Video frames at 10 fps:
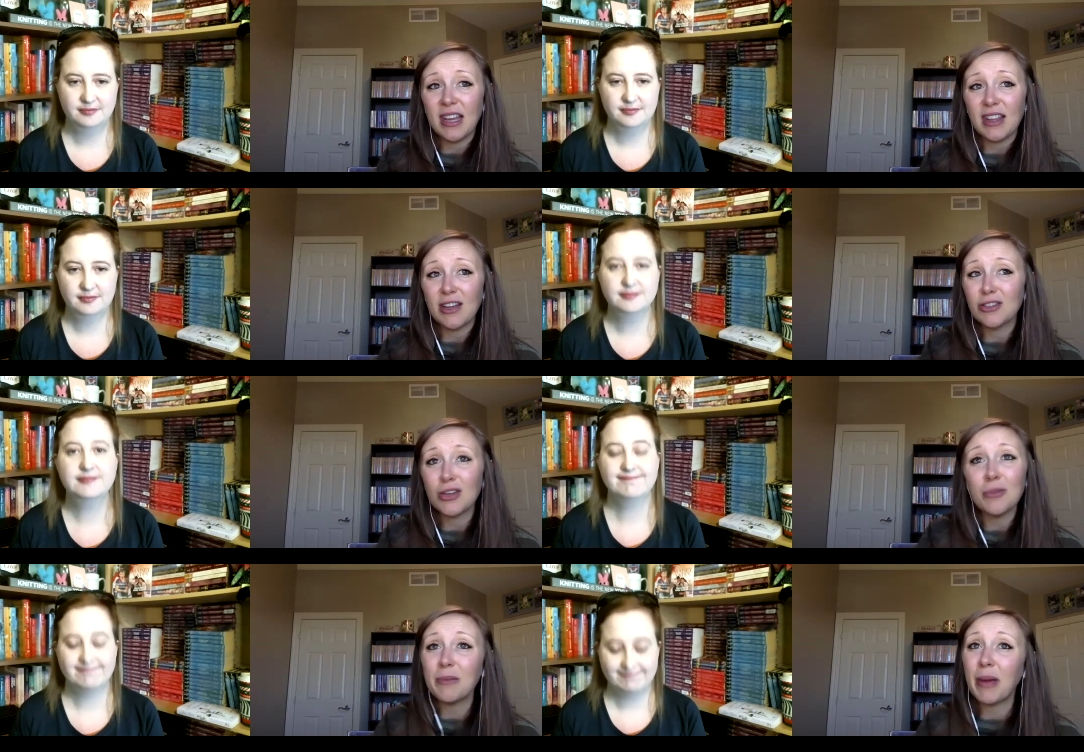Speaker 1: like there are so
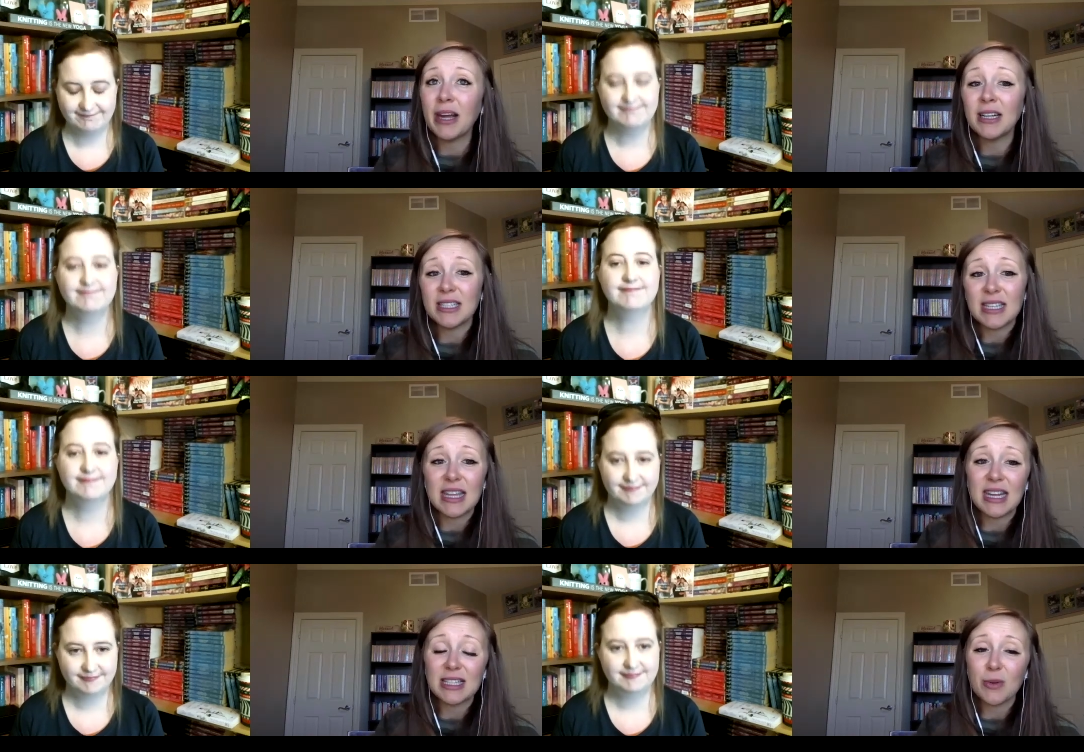many parents and
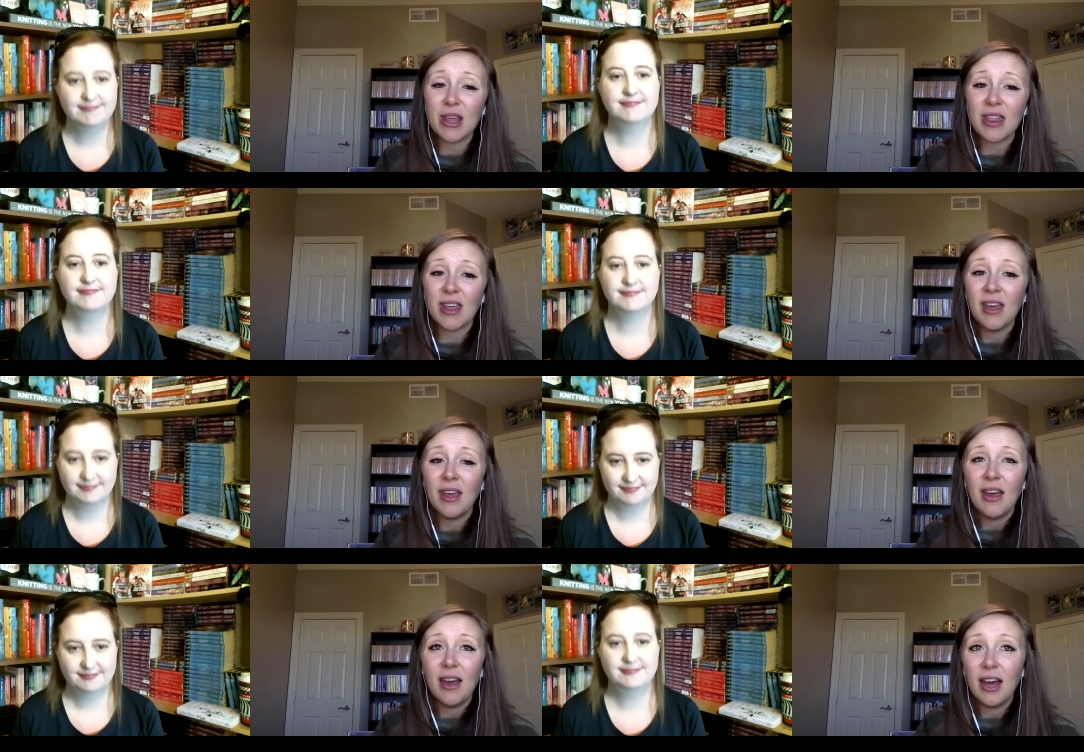things with
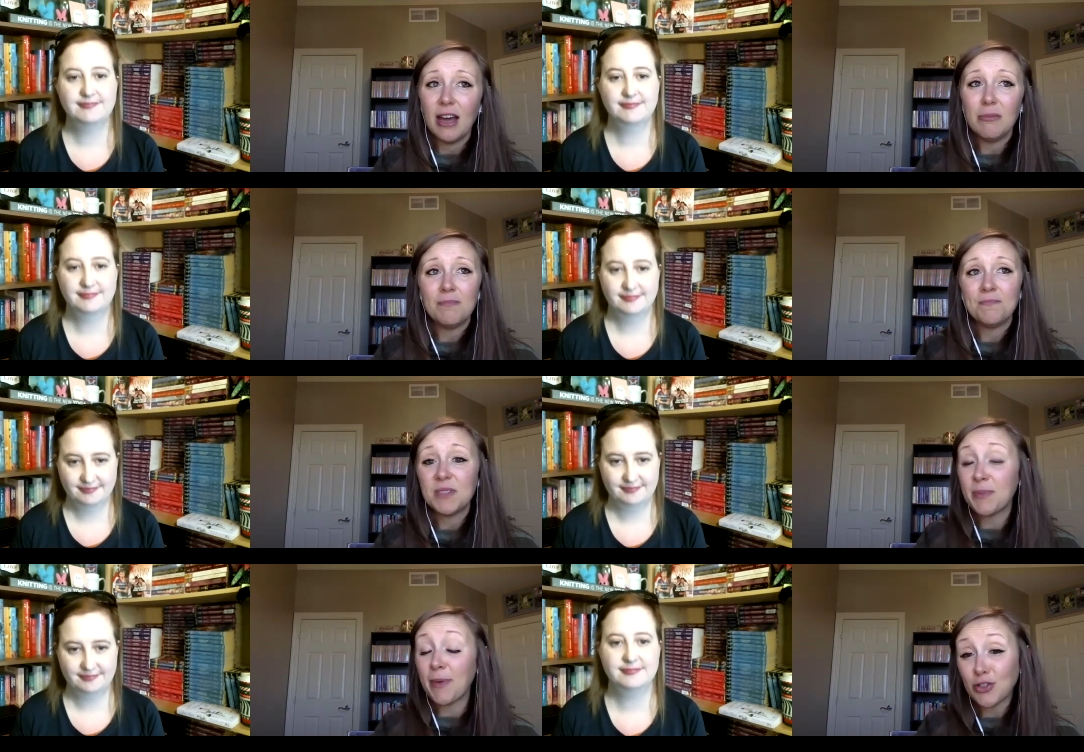um,
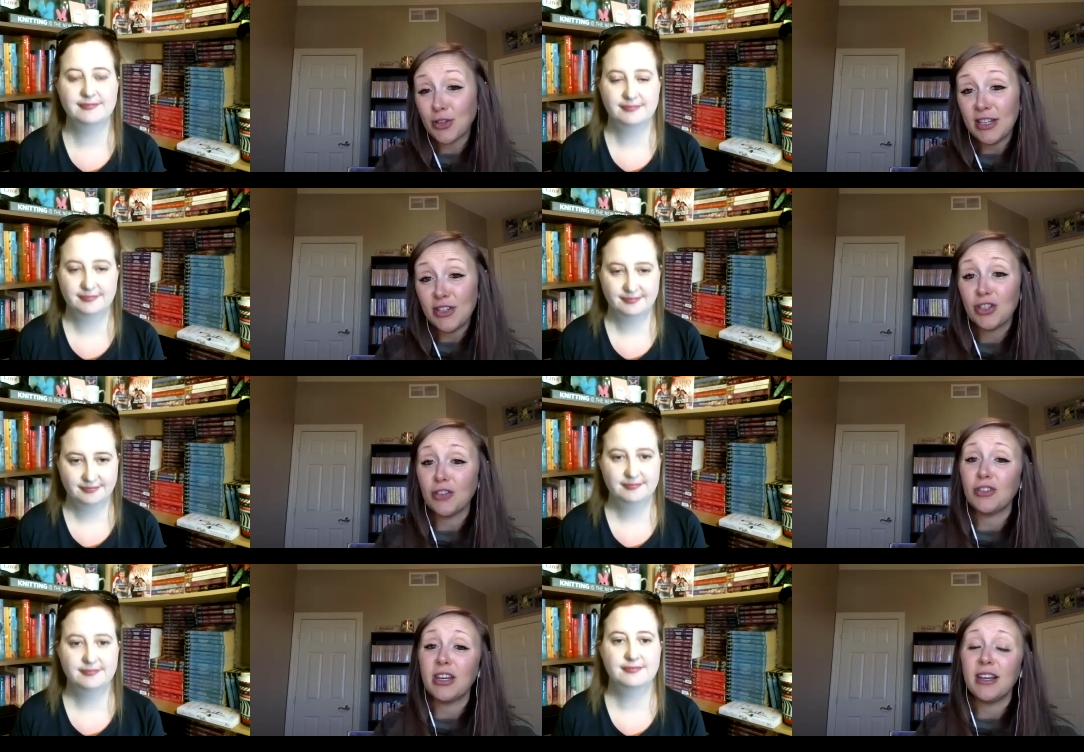special needs
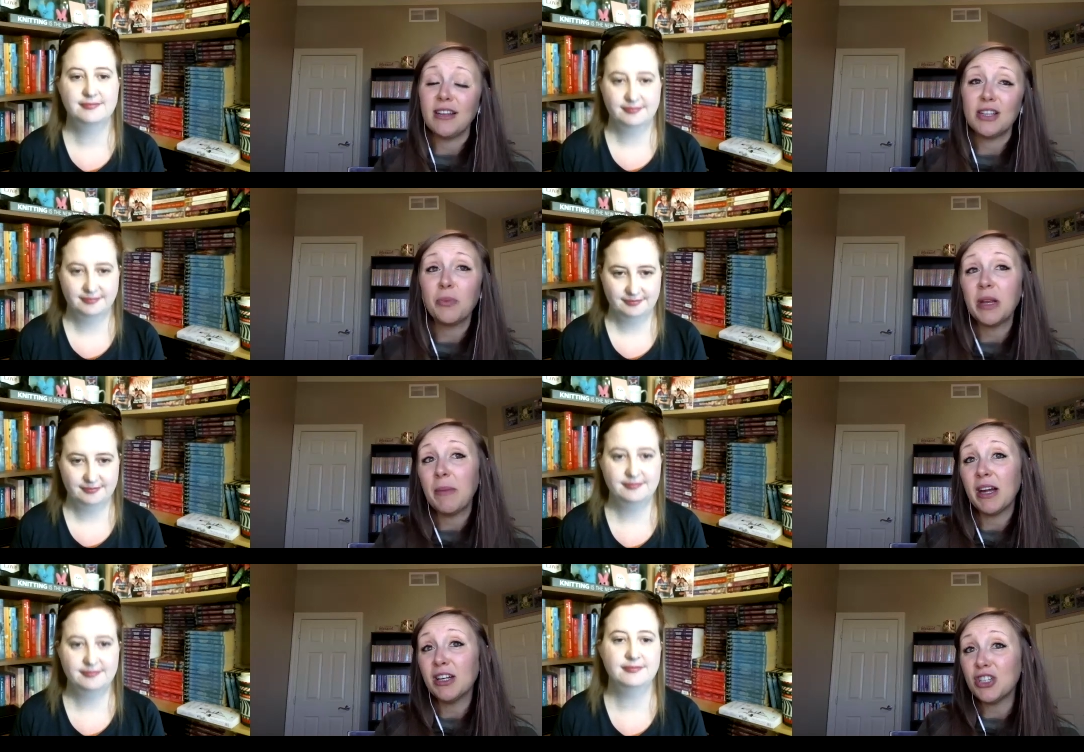children and so many mm-hmm.
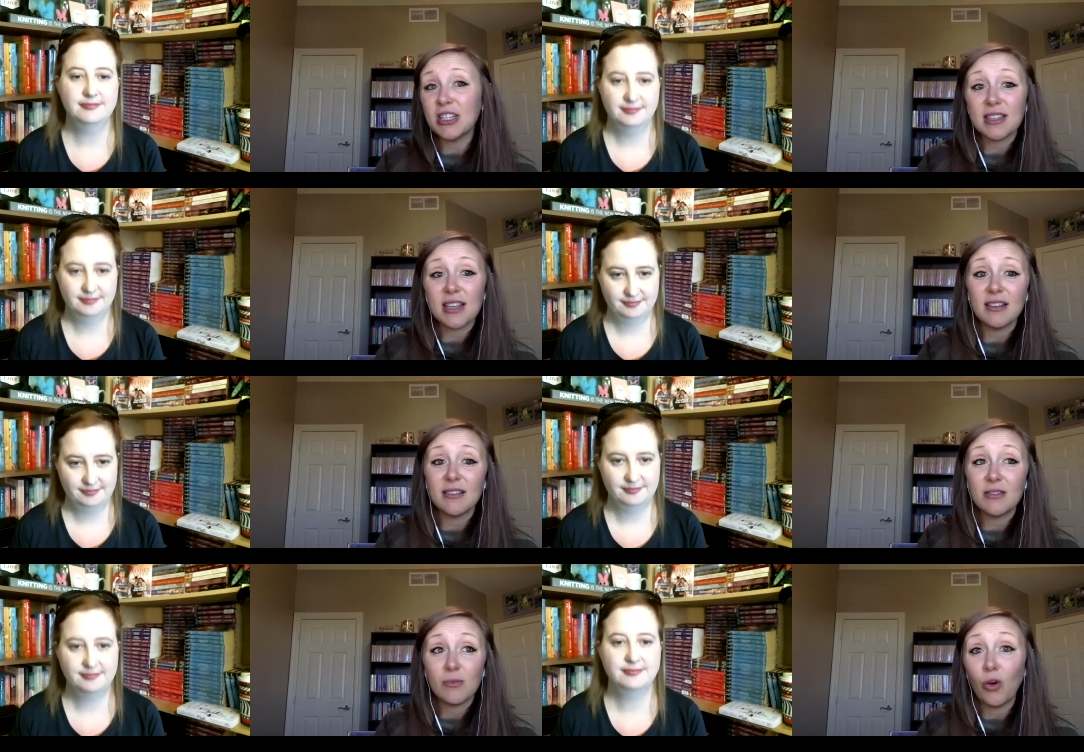marriages that
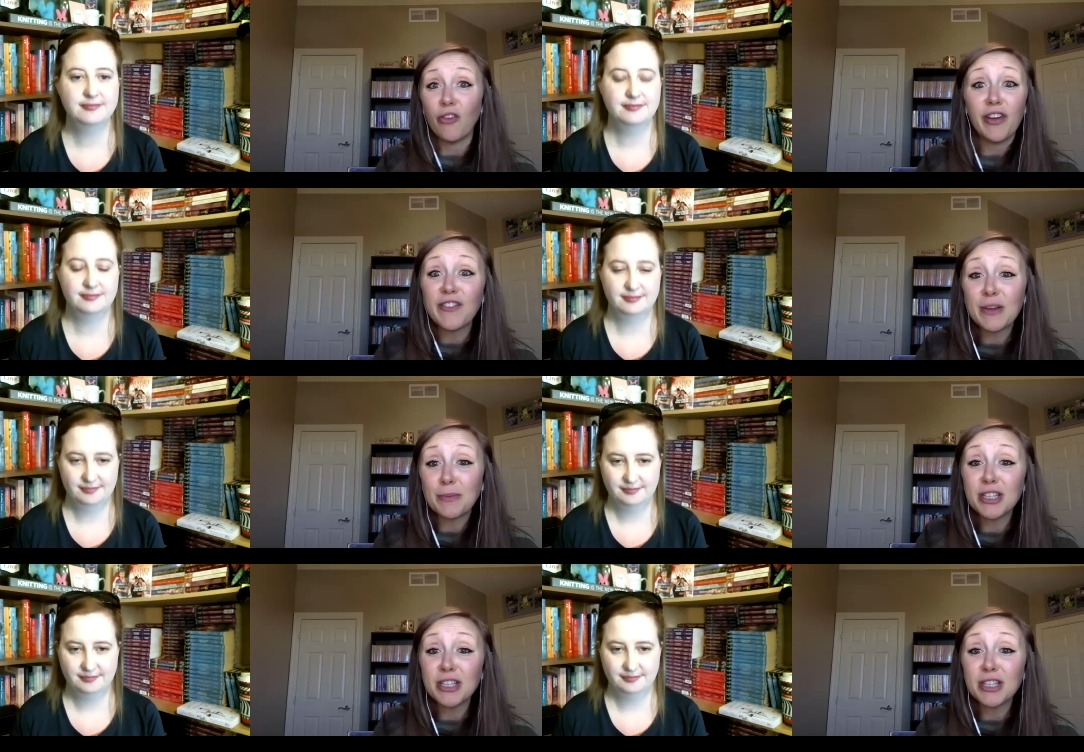well 50%